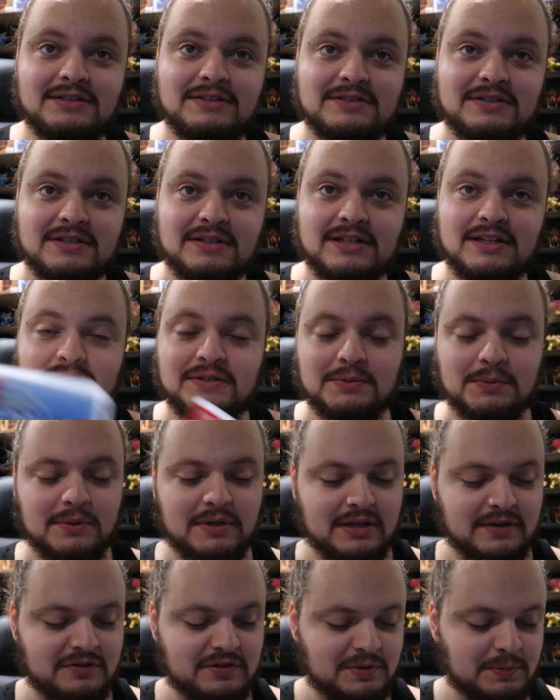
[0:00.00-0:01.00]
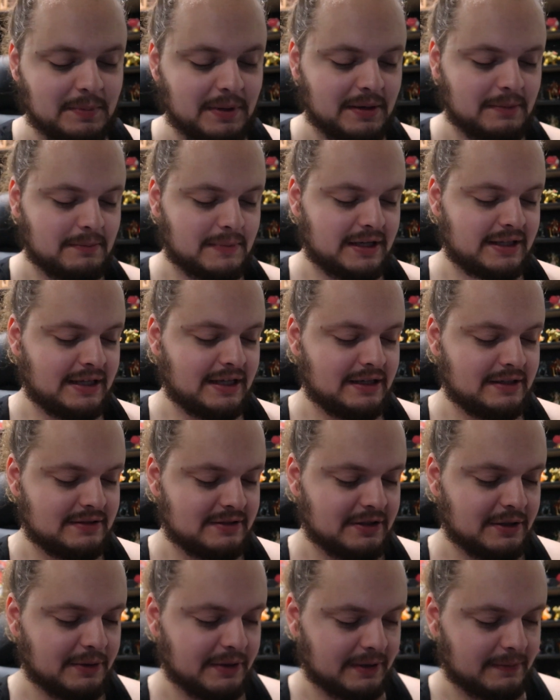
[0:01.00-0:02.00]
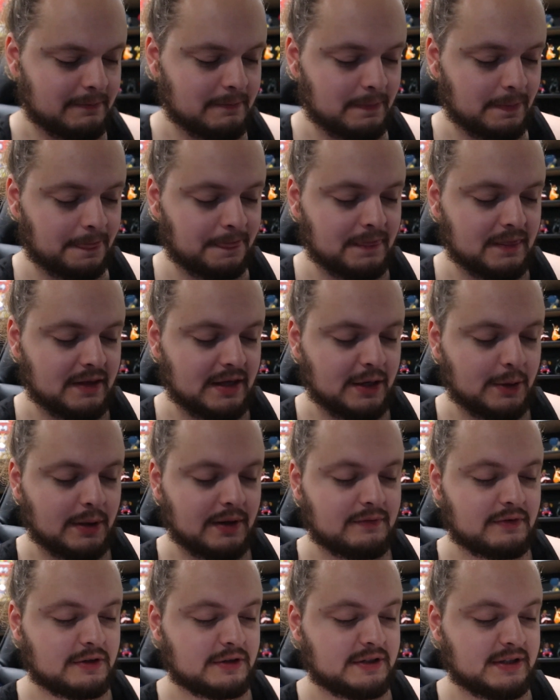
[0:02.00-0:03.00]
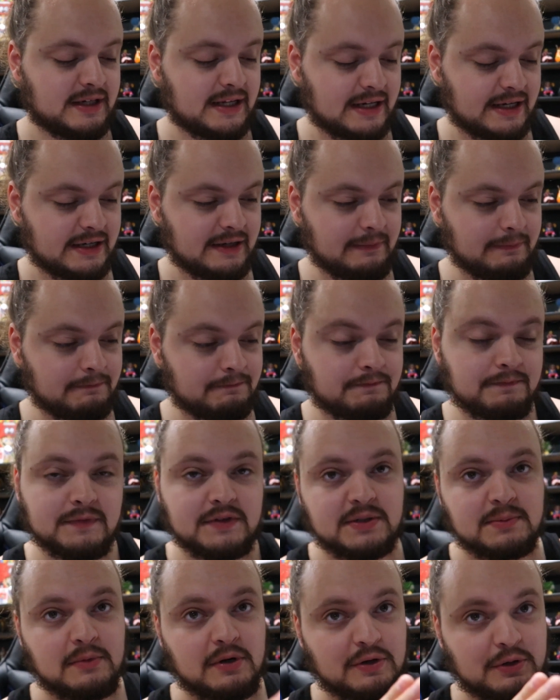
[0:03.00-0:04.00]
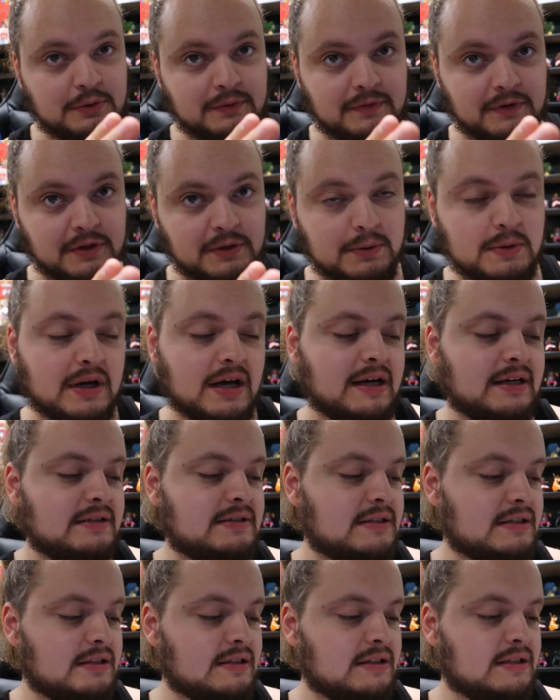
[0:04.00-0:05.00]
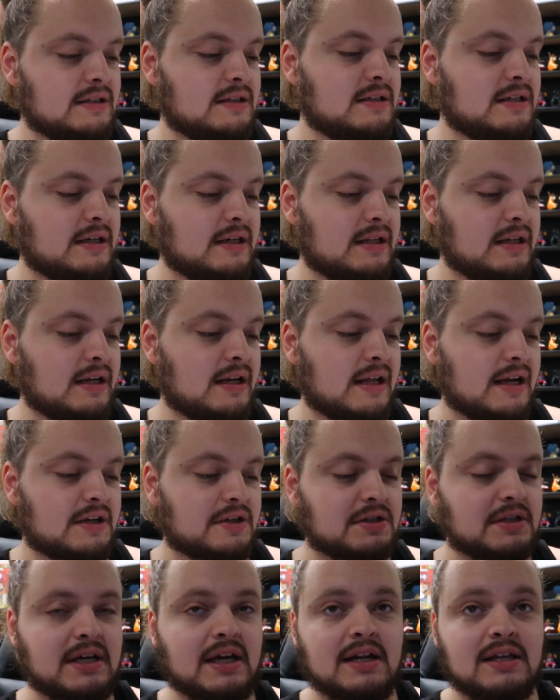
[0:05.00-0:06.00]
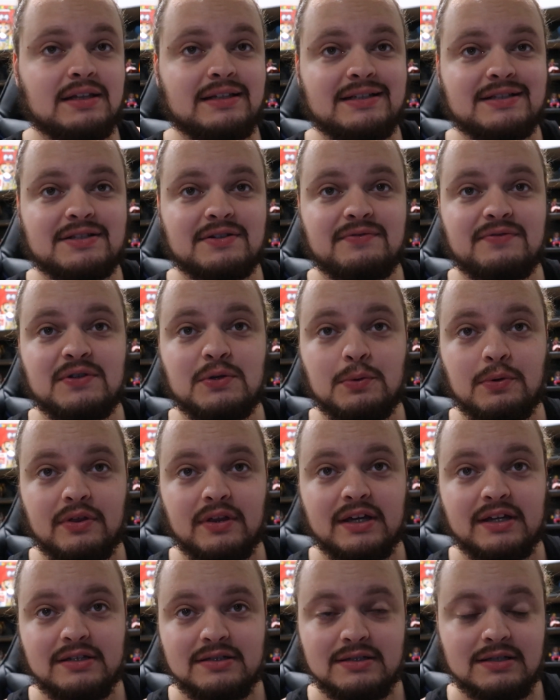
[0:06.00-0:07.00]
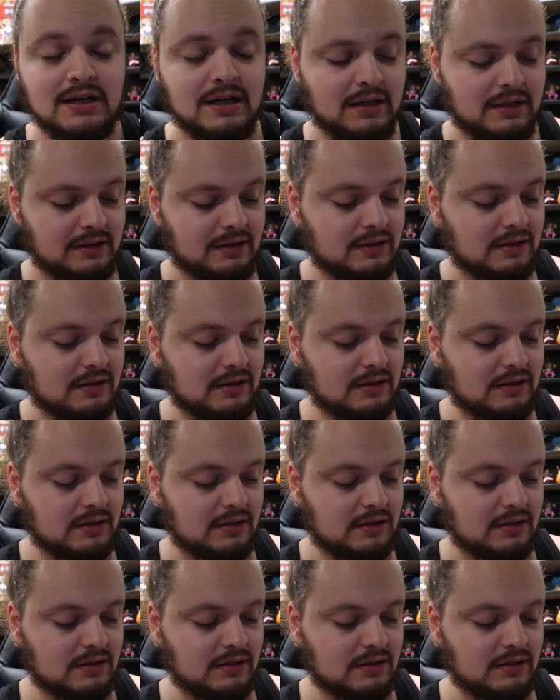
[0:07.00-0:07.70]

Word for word: So that is what I've spent my days doing. However, today, tomorrow for you guys, I need to actually get at least a few things done.